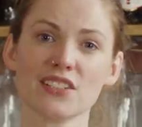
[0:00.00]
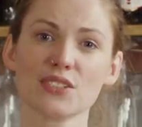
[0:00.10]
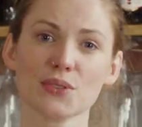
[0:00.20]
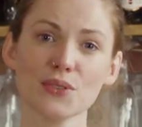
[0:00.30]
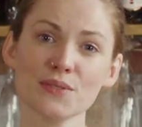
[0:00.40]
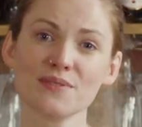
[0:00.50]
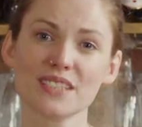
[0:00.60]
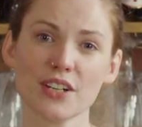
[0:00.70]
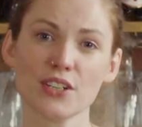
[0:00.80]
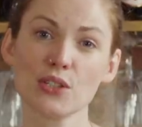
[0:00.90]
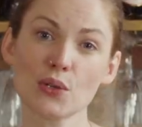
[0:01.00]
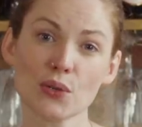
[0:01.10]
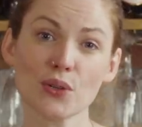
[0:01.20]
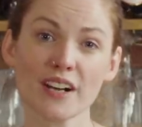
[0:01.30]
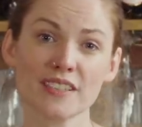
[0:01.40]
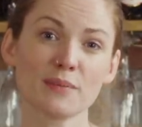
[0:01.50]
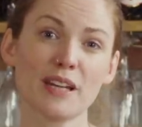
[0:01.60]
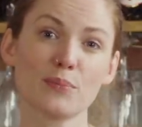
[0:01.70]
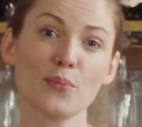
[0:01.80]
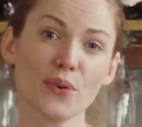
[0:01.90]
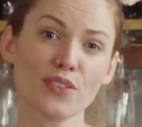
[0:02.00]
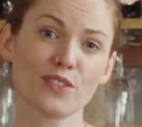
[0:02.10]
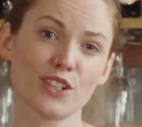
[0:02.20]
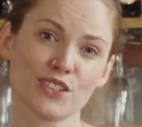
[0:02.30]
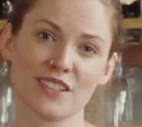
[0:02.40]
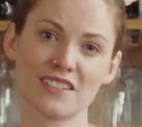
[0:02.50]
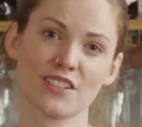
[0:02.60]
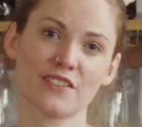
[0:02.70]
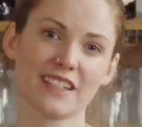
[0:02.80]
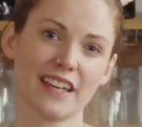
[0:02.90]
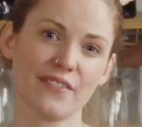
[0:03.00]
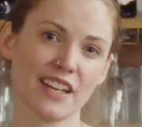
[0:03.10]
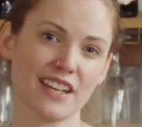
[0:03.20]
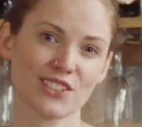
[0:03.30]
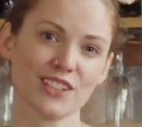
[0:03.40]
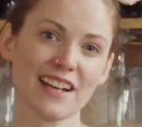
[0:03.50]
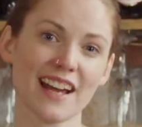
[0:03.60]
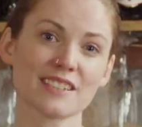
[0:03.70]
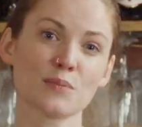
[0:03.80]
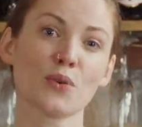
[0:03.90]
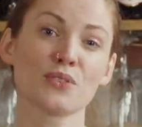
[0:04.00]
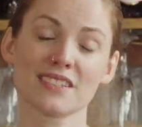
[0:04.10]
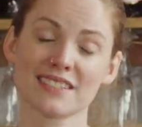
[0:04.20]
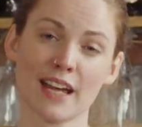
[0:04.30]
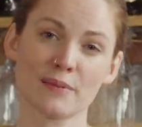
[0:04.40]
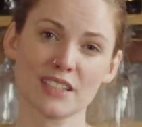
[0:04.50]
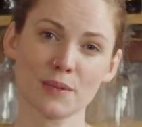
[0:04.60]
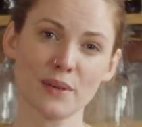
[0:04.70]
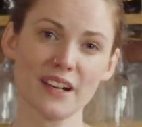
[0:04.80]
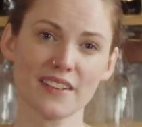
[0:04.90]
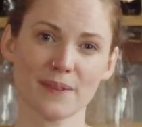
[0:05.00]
So now you know how to make both versions of the aviation, I suppose it's time to compare